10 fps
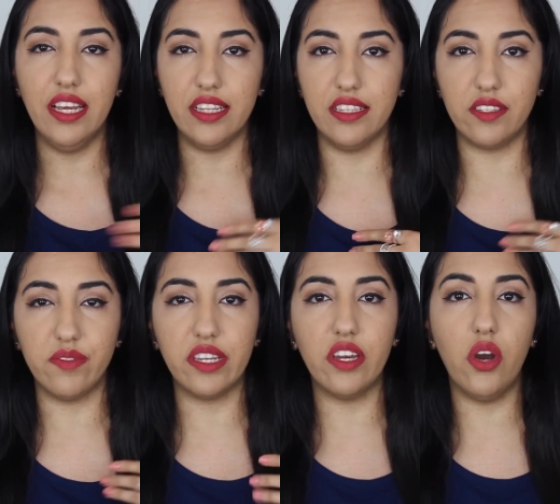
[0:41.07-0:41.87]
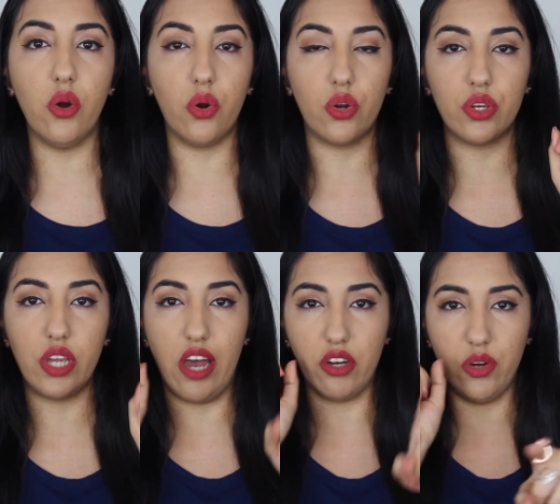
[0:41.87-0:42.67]
in this video or
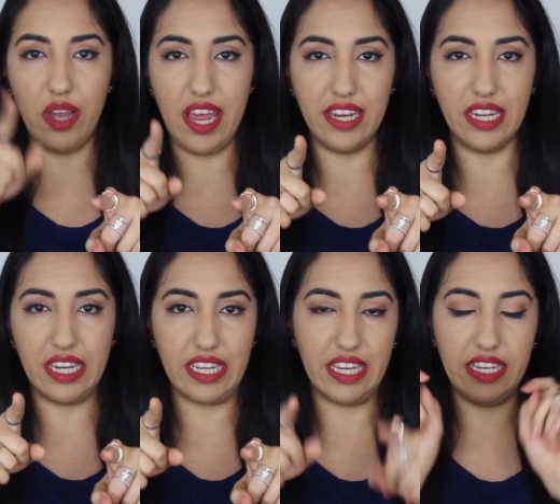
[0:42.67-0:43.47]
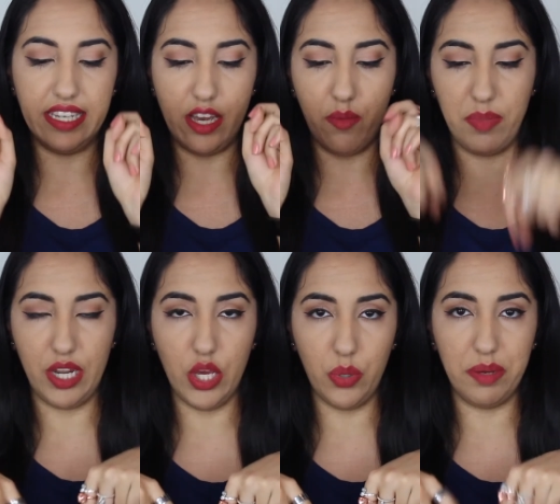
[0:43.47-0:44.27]
I'll go ahead and link it down
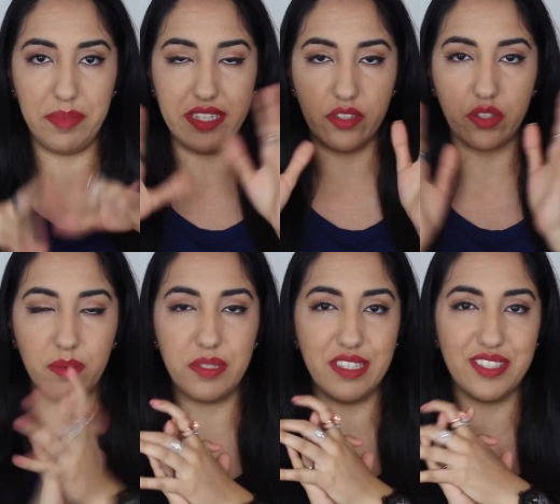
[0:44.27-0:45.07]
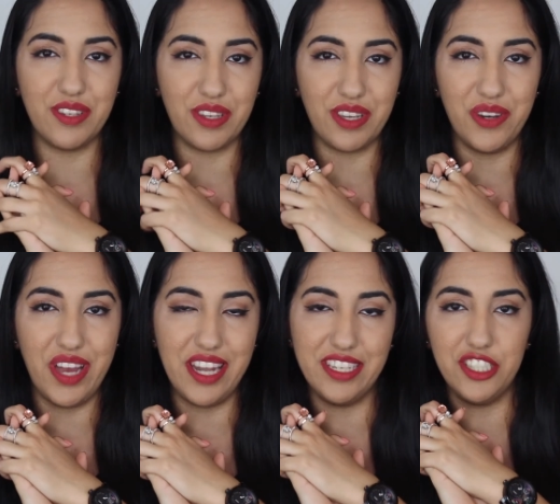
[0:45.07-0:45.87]
below in my description so you can go
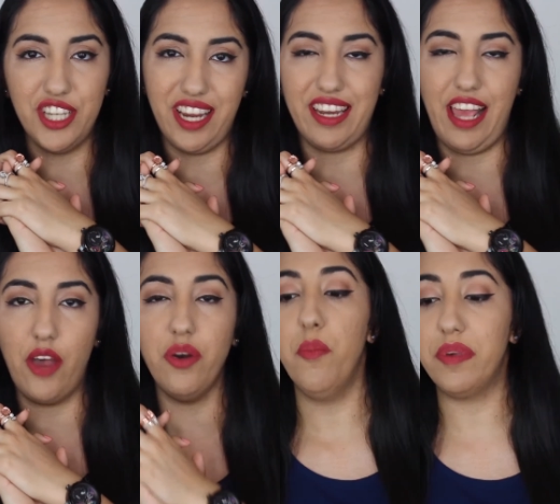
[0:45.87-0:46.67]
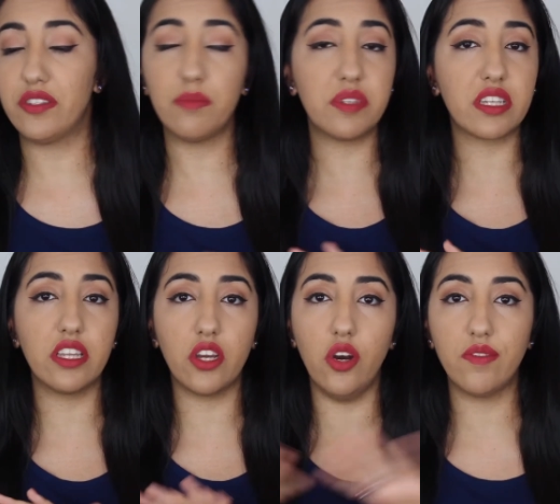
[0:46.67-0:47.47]
ahead and check it out. So I'm just
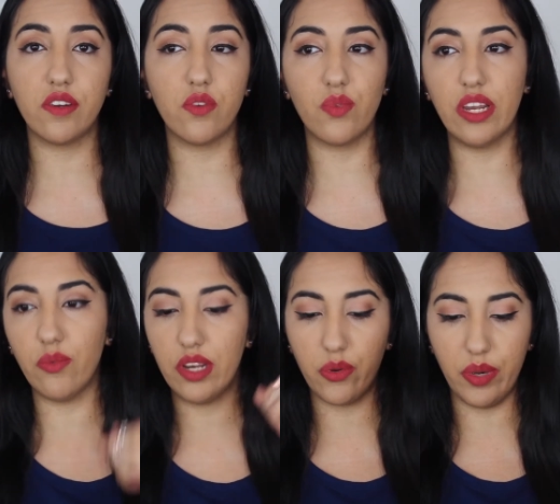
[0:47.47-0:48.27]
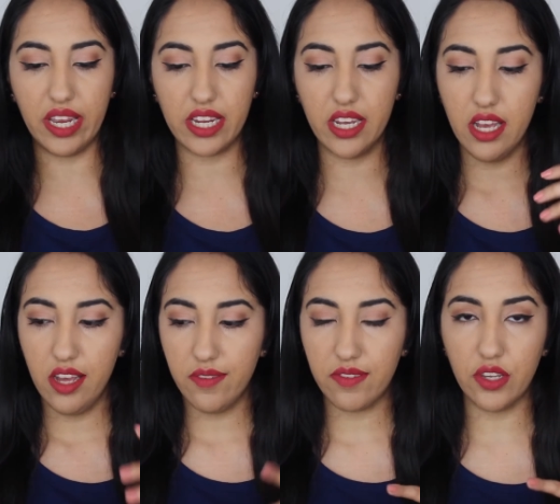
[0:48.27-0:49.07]
gonna go over really quick,
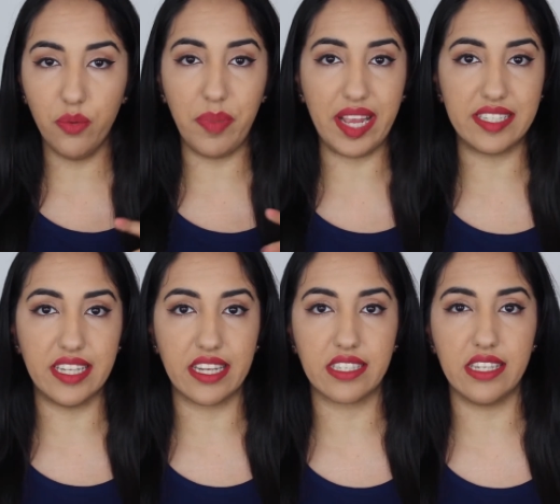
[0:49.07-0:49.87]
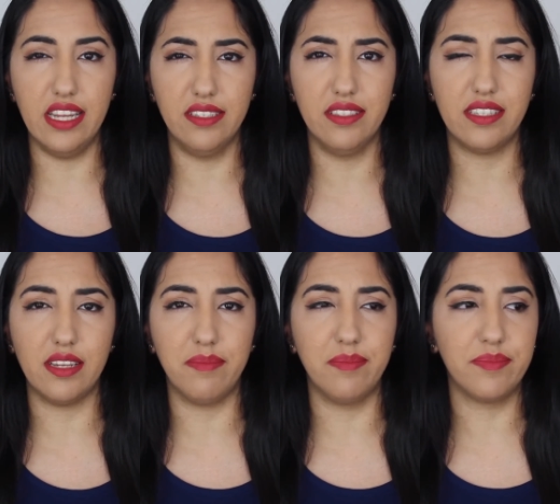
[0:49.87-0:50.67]
few basics and
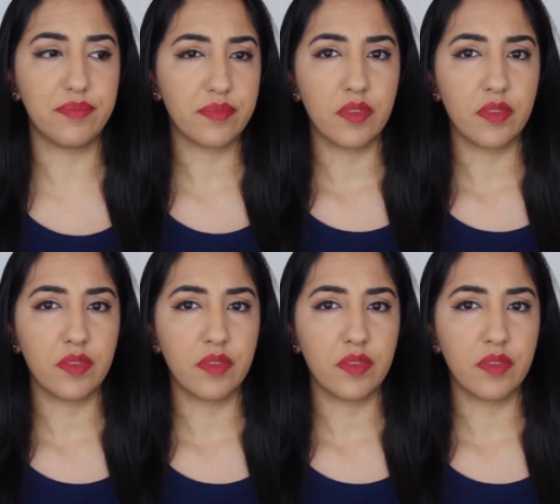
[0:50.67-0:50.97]
some